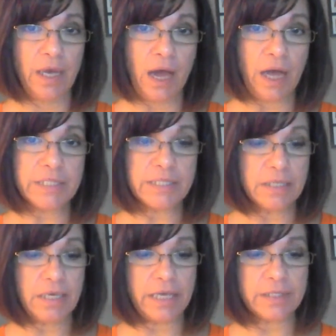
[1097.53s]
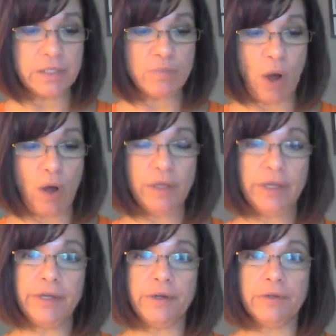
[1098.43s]
I see a small
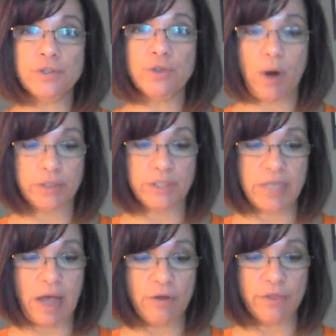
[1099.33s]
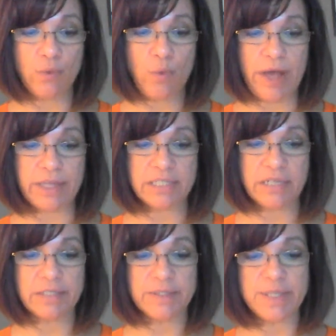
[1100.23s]
hill to our southwest
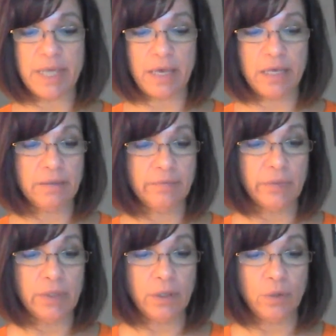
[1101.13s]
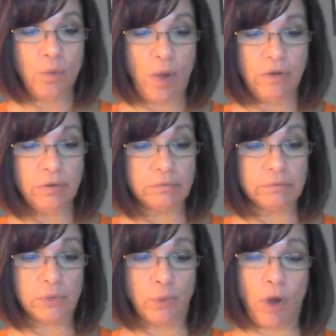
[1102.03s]
and say, well,
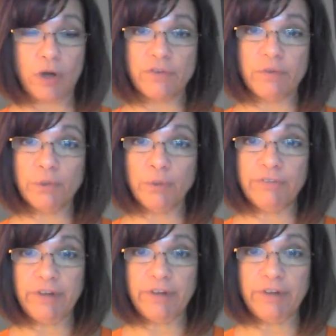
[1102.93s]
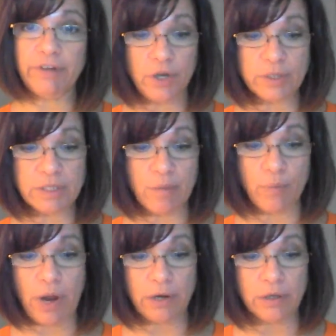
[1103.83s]
the water from the river had to go
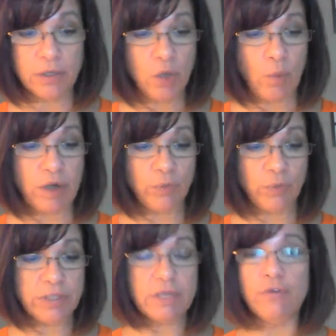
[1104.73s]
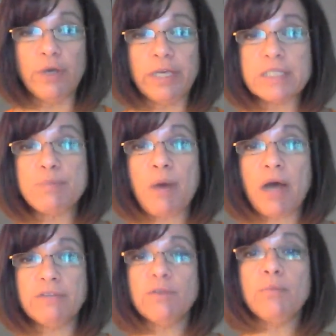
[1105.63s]
somewhere. Why don't we see if we can
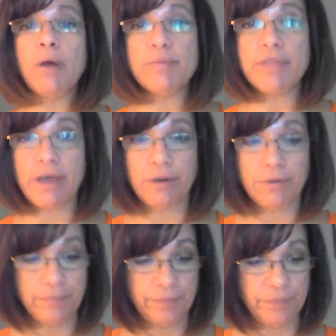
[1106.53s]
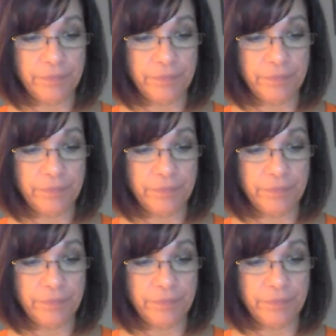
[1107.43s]
spot it from up there?